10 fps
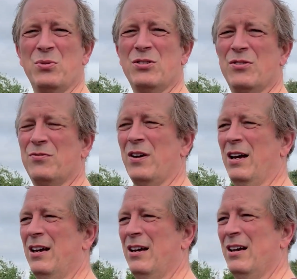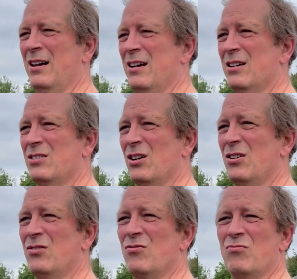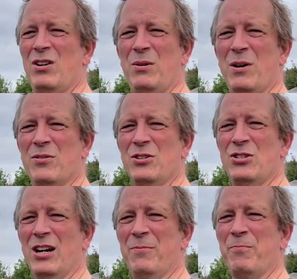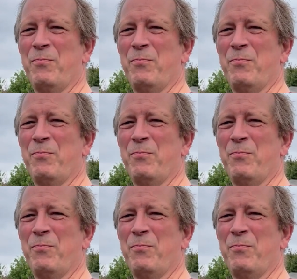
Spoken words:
which have done really well this year.